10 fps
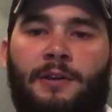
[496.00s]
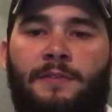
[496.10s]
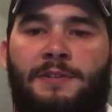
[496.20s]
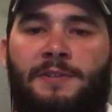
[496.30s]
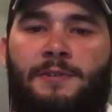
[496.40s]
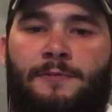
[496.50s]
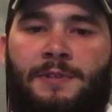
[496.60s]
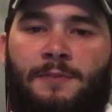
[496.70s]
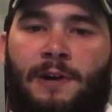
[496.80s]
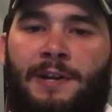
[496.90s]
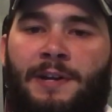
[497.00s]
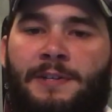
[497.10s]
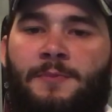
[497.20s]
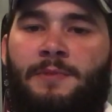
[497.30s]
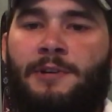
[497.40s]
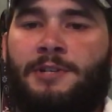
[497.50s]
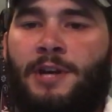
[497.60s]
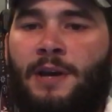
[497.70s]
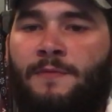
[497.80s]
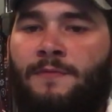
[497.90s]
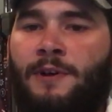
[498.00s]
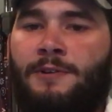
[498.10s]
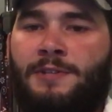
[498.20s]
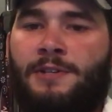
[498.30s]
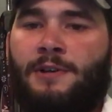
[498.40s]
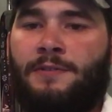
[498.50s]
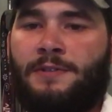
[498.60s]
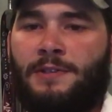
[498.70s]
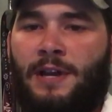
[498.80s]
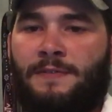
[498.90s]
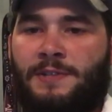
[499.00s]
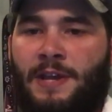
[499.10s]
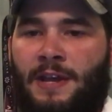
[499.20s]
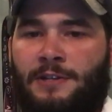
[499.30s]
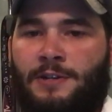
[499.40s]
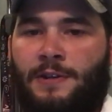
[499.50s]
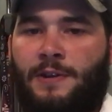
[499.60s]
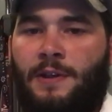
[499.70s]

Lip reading: This is the reason why I did not spend much time focusing on this life stage.